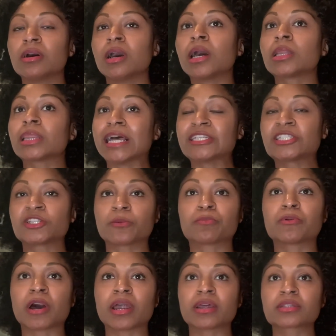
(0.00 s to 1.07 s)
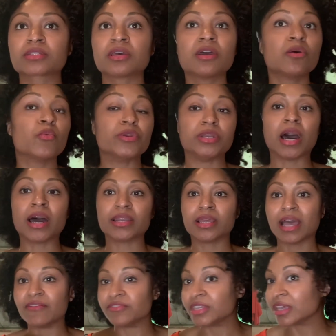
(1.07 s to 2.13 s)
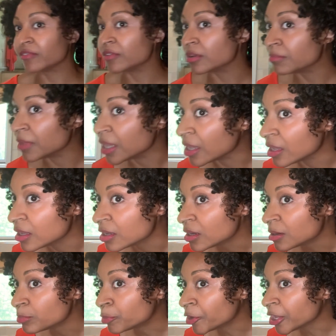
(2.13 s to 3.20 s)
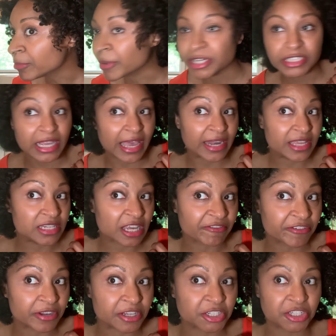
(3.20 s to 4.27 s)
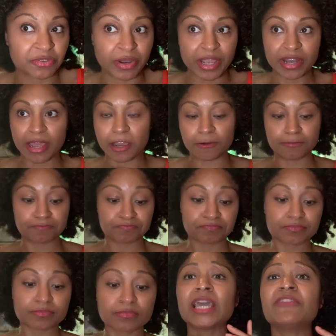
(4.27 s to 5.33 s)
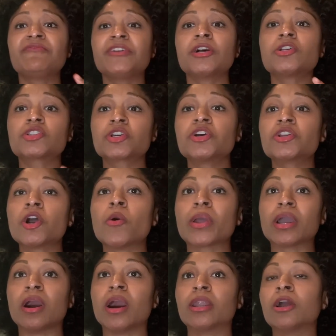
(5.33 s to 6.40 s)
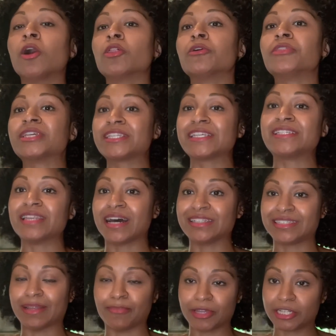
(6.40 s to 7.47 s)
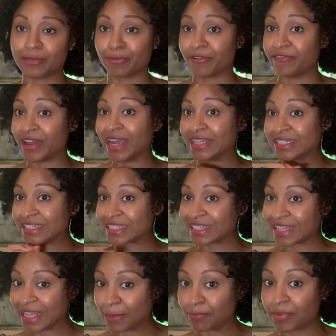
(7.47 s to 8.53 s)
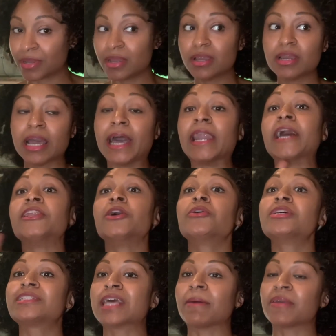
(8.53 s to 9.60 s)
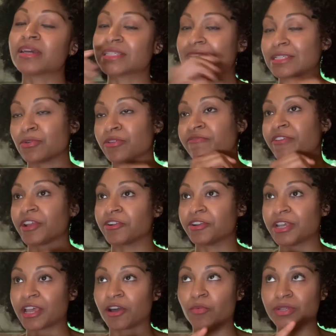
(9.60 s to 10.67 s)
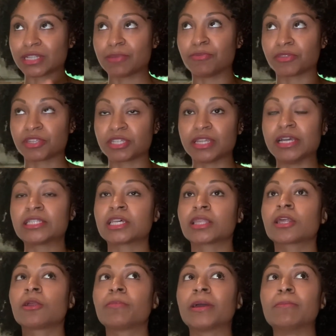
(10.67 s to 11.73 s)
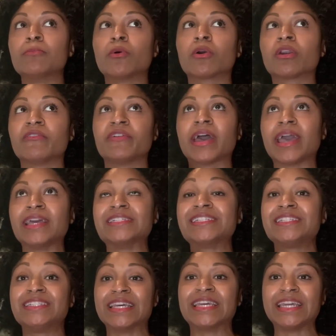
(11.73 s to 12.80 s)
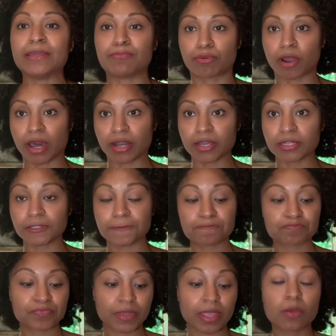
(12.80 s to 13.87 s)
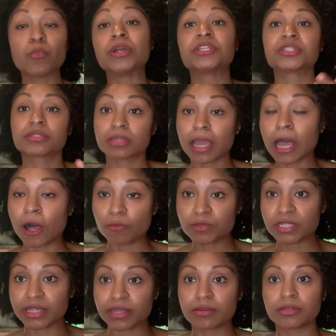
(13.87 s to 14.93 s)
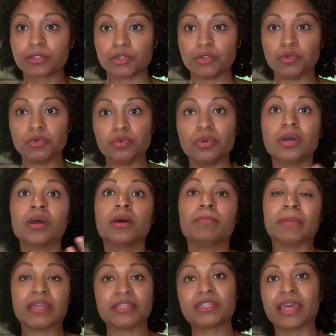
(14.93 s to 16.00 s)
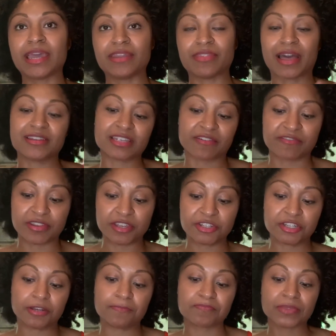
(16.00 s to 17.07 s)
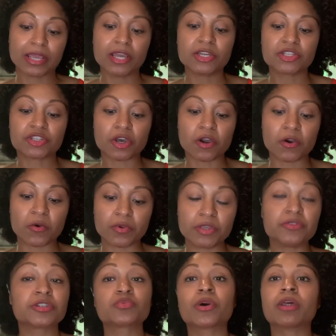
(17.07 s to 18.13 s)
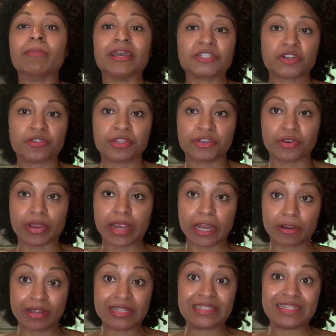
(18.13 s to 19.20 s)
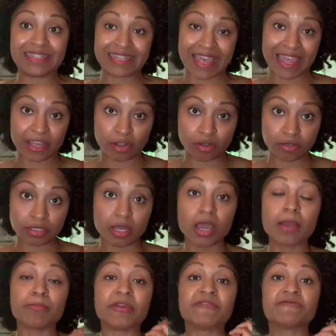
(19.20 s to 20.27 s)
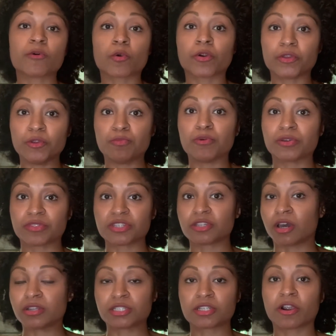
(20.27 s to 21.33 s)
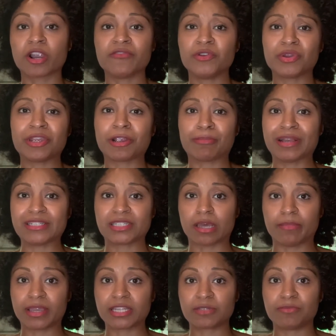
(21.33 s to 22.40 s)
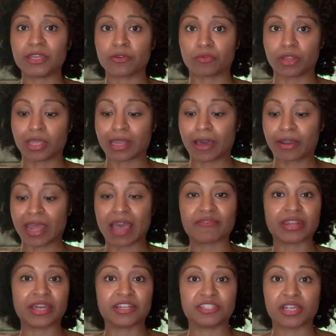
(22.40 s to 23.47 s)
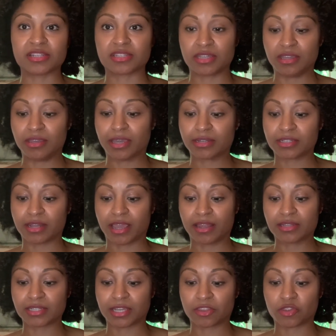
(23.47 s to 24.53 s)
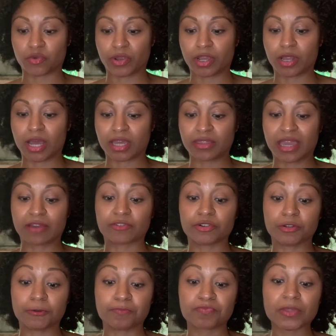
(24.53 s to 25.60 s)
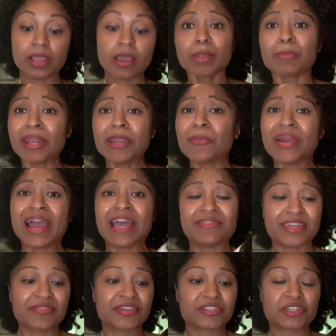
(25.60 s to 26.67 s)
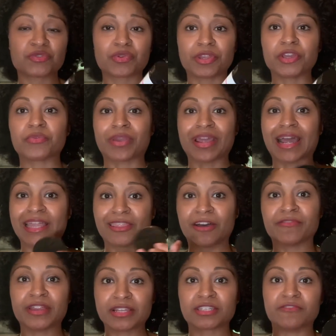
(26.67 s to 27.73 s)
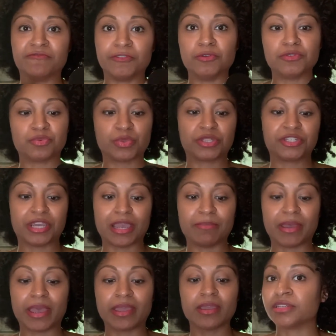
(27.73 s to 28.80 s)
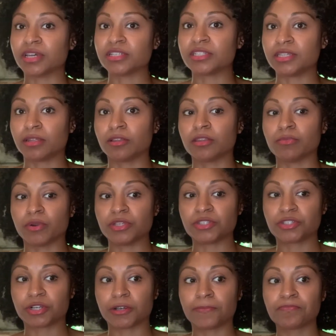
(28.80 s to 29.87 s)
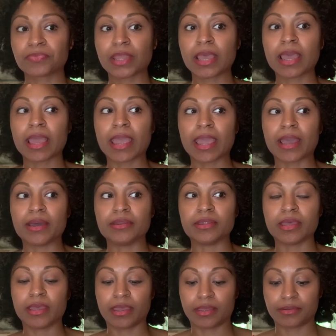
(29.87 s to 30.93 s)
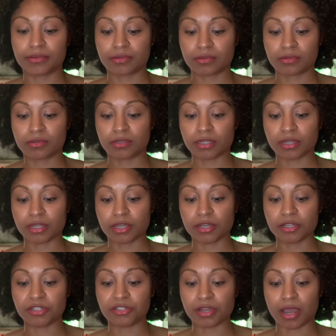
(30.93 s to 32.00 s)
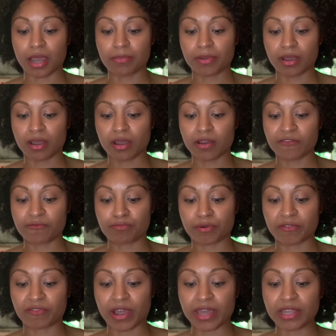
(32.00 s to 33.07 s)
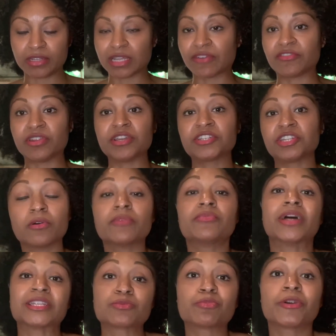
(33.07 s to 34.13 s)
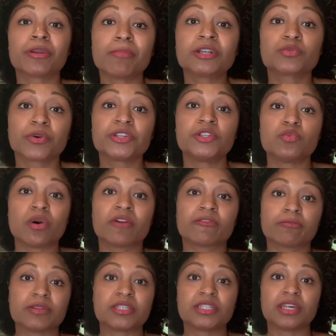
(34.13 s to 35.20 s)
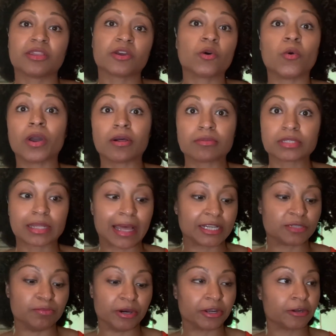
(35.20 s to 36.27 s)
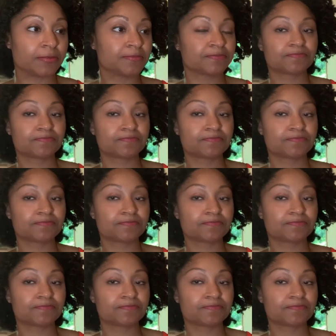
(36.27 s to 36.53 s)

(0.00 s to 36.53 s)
A lesser product would not have given me pretty much any definition right now. It feels good going on, although this is not something to provide slip. And I noticed that because as I would finger detangle once I put this in, it's a little bit more of a sticky product, which helps it to maintain that definition. So you just want to make sure that your hair is detangled before you put this on. Sorry if you can hear my stomach, it's being really loud. I haven't had a chance to eat yet today, and it's like 3 o'clock in the afternoon. But anyway, I think this is really great. I love that it's infused with Chebe. It does seal in the moisture, and it did a good job of providing definition. That's pretty much what you want from a sealing oil / butter.